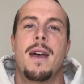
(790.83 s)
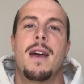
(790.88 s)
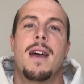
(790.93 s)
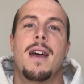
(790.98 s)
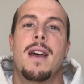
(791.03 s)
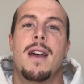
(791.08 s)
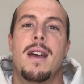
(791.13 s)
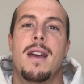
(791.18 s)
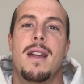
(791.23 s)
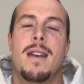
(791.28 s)

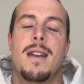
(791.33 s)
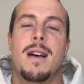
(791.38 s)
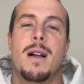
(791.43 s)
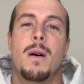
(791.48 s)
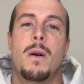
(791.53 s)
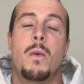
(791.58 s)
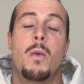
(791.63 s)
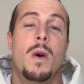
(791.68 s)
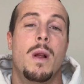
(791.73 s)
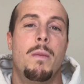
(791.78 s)
and
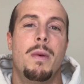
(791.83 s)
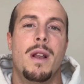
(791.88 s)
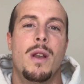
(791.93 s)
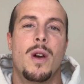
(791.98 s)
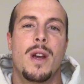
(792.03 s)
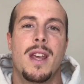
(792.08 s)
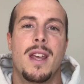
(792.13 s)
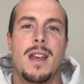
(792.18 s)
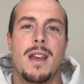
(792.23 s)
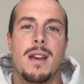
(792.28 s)
we'll be
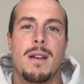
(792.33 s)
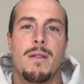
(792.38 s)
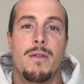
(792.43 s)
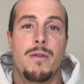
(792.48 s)
looking